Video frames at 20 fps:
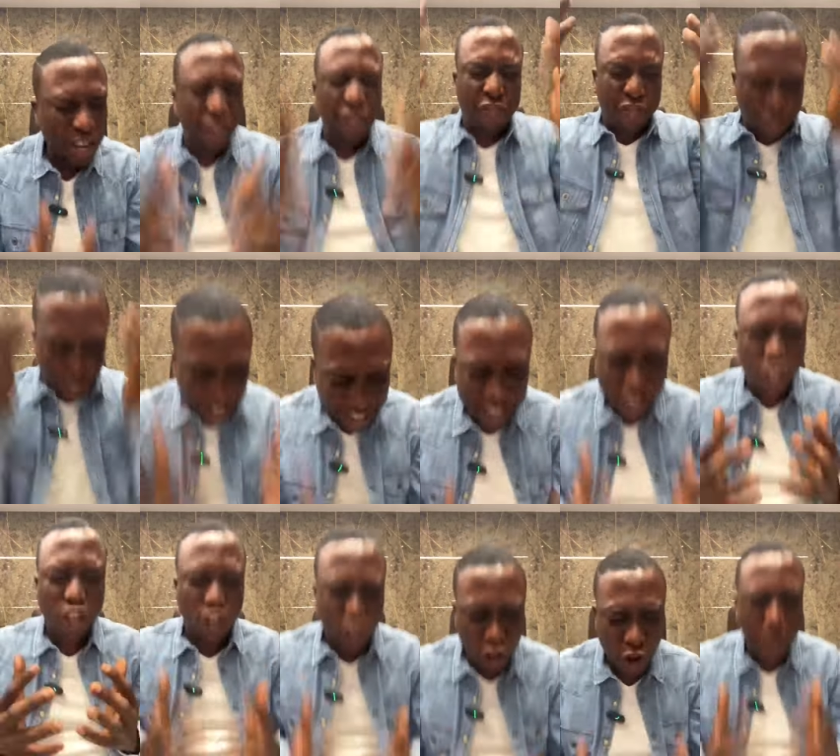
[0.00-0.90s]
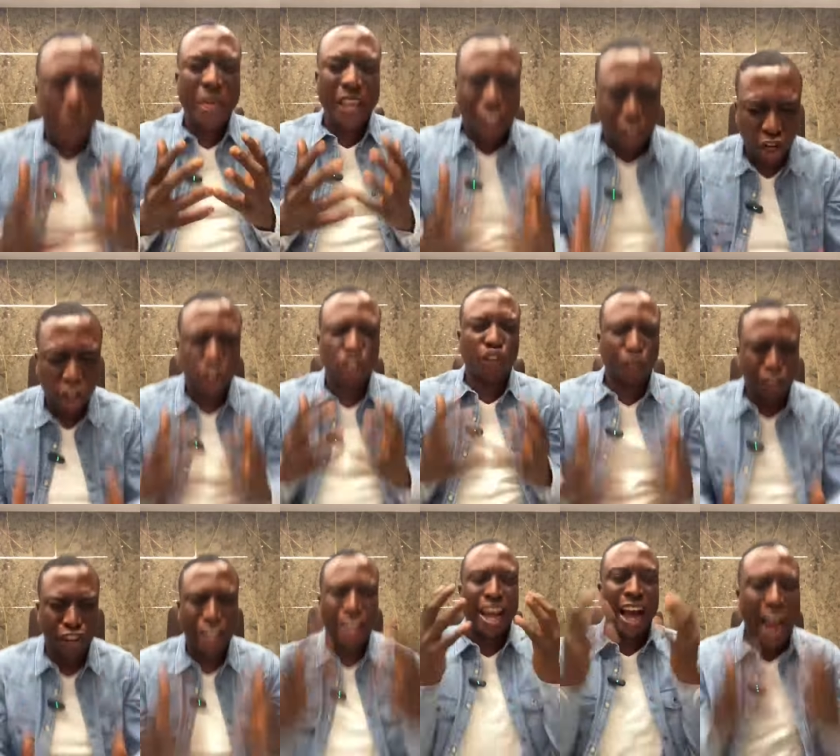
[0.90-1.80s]
We thank you because
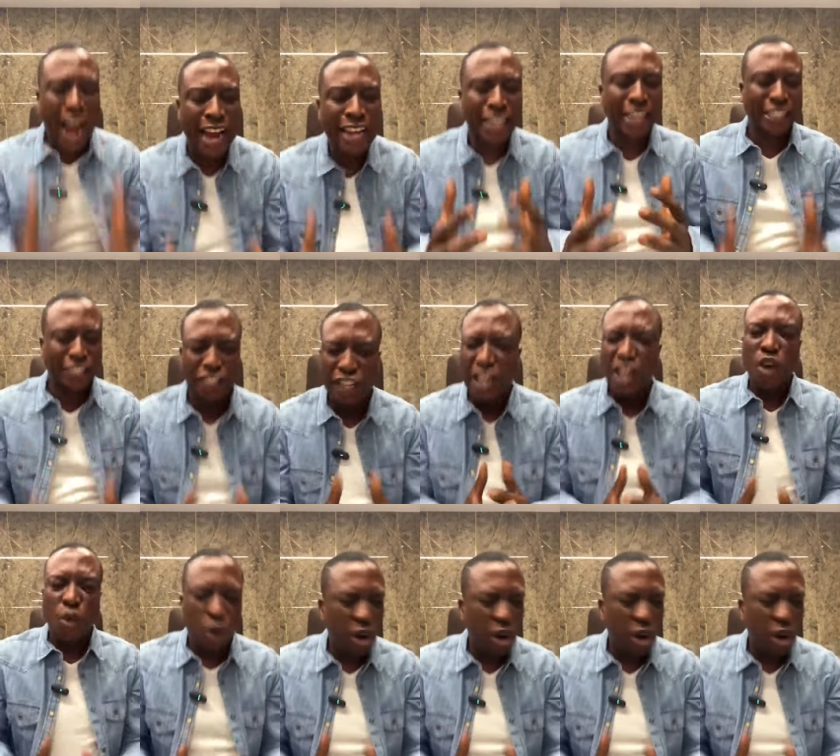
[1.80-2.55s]
of your kindness.